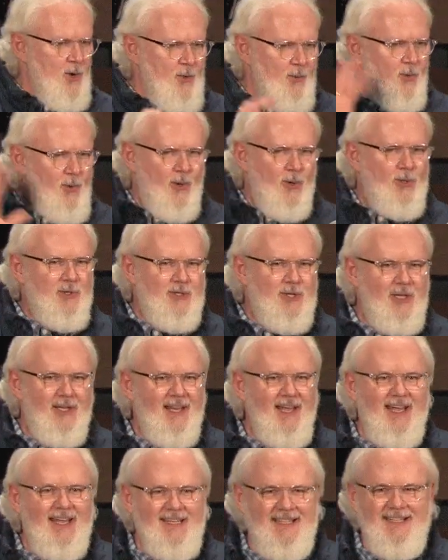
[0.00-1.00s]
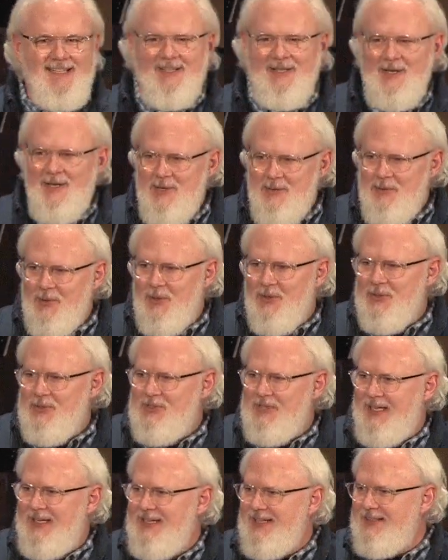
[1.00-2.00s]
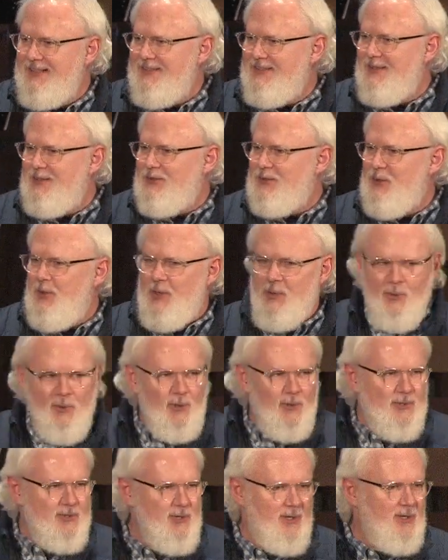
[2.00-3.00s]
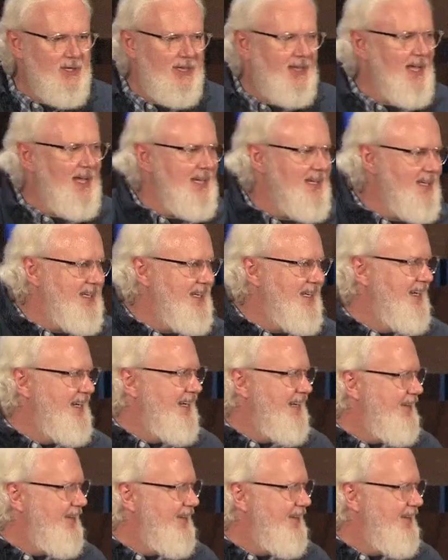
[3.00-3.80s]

"World's colliding, world's," he just gets going, "World's colliding,